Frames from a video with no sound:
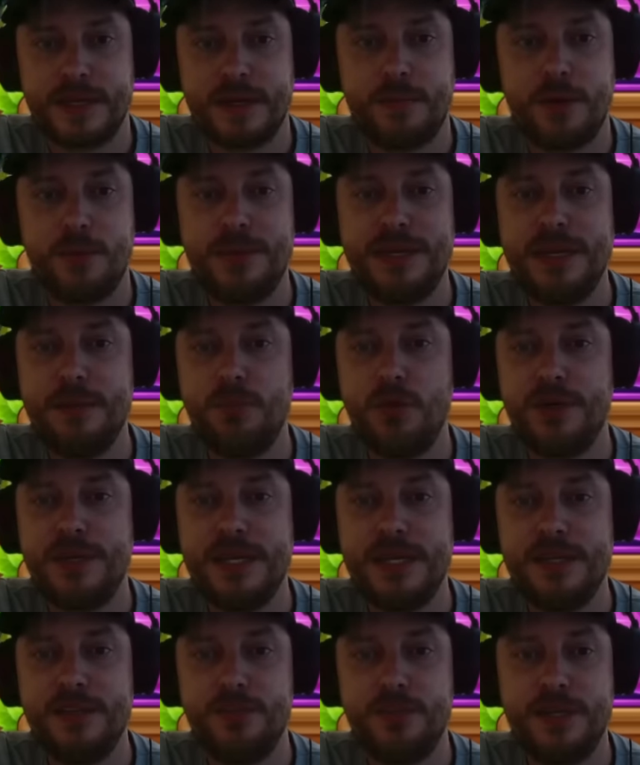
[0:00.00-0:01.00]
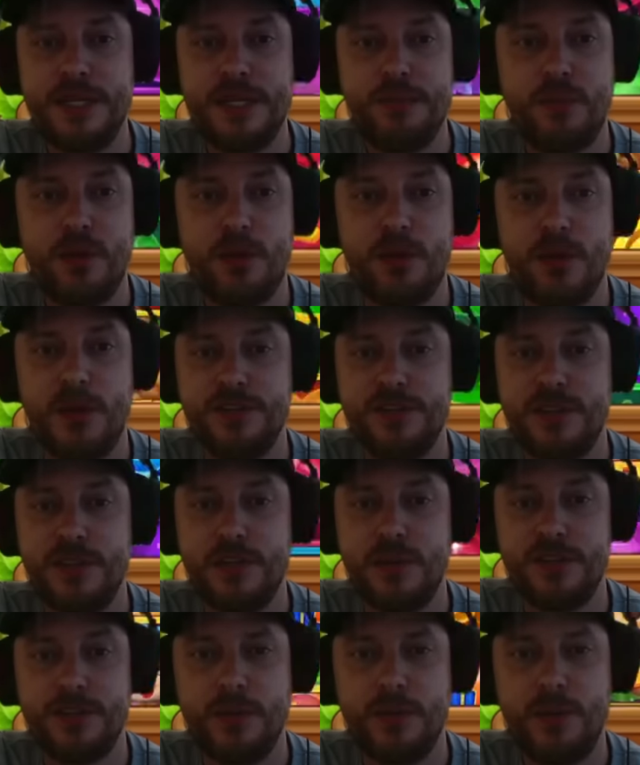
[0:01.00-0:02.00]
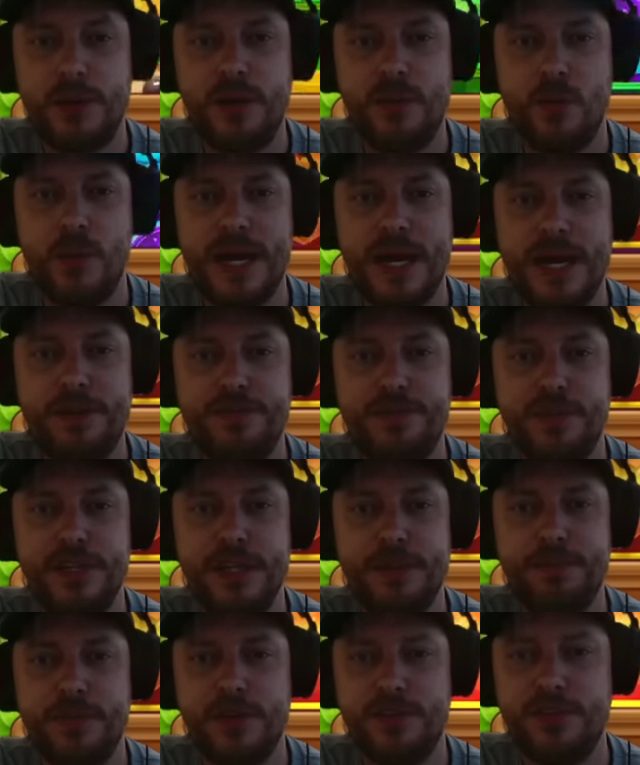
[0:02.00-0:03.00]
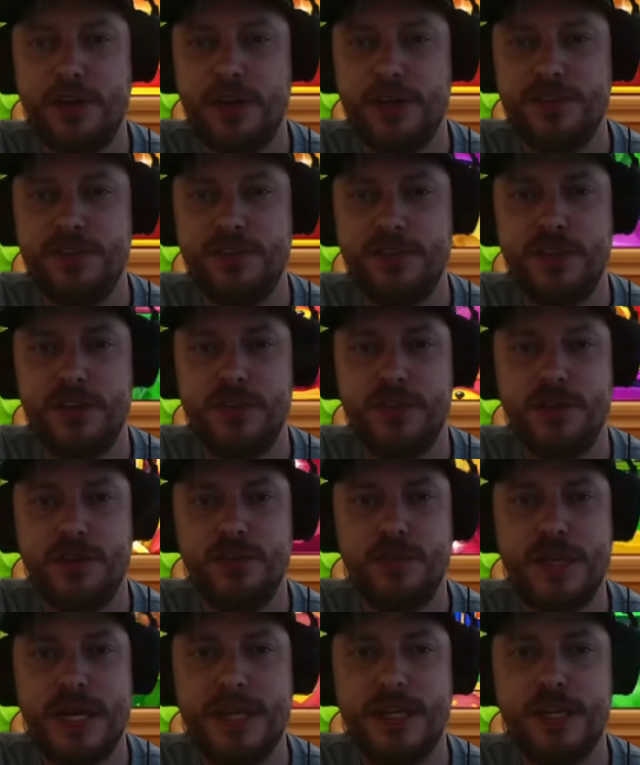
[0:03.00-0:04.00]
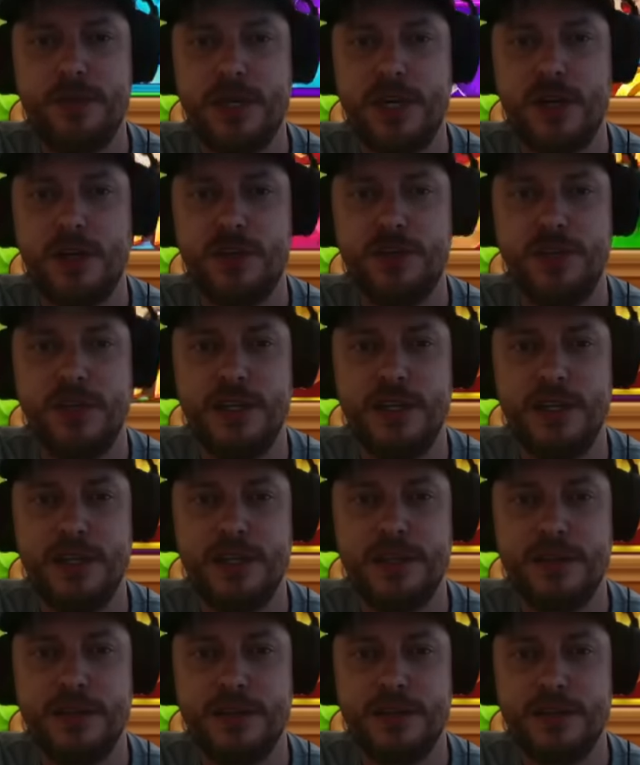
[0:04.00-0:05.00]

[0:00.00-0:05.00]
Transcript: Come on, we need more keys. We need more hearts unlocked. I wonder why it filled up those hearts, though. Because we had them unlocked earlier.